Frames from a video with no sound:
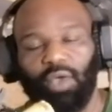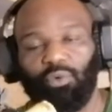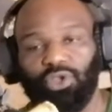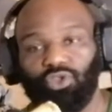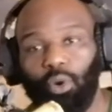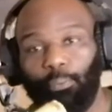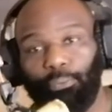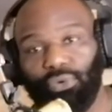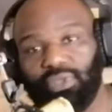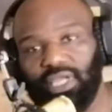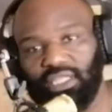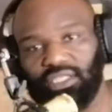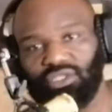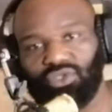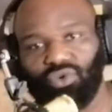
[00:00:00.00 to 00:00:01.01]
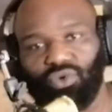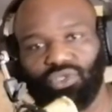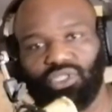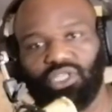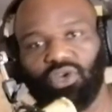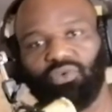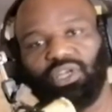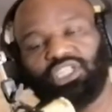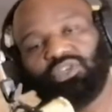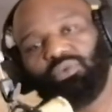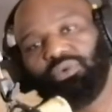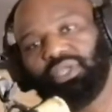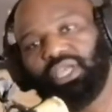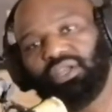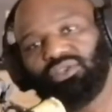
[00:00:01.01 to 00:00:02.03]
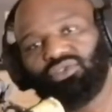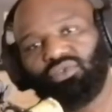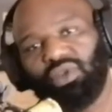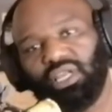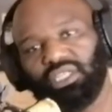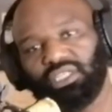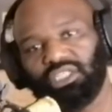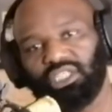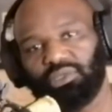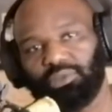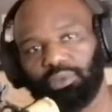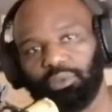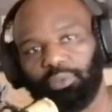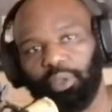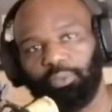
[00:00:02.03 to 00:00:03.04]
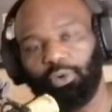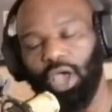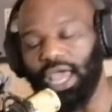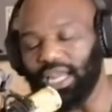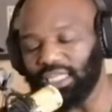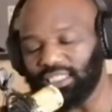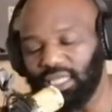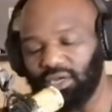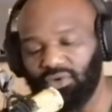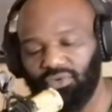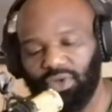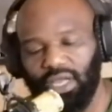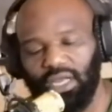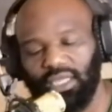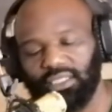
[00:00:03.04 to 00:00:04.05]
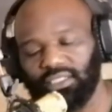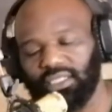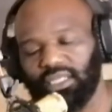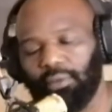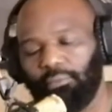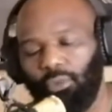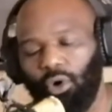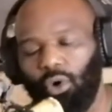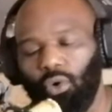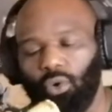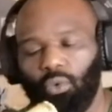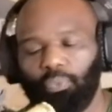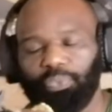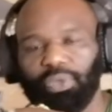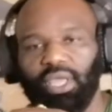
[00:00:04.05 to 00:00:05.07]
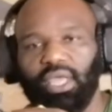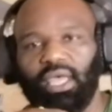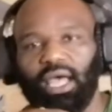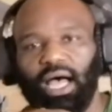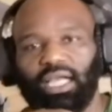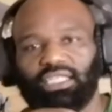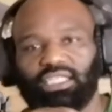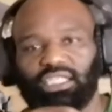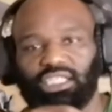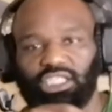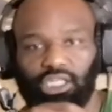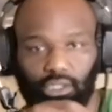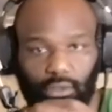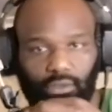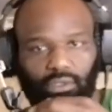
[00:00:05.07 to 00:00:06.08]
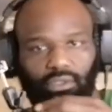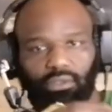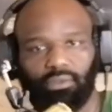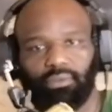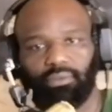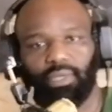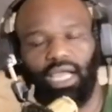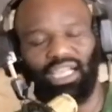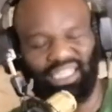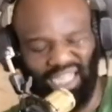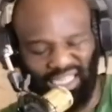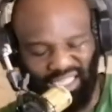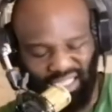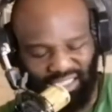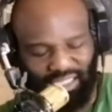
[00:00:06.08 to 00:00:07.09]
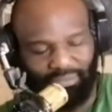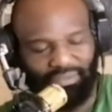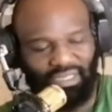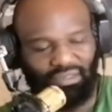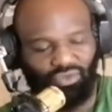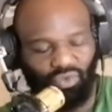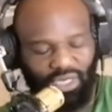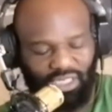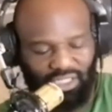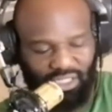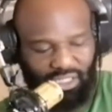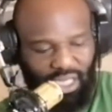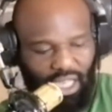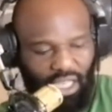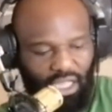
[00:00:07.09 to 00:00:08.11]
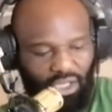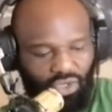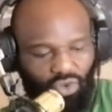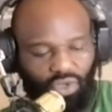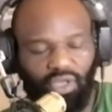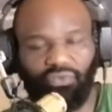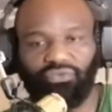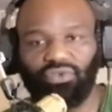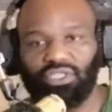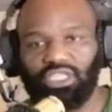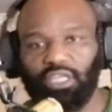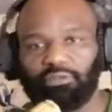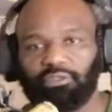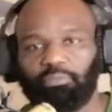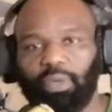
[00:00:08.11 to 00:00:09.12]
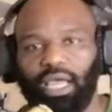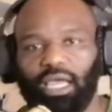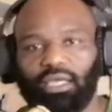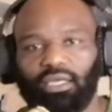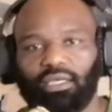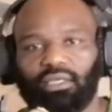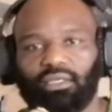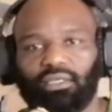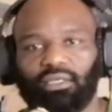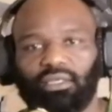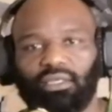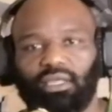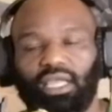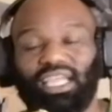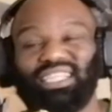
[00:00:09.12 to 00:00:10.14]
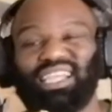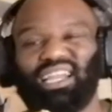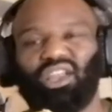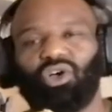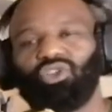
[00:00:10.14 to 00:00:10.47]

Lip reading: And we don't put that into consideration when we get into relationships with people. And I started realizing the more I just chilled. I sometimes when I just took a few steps back, it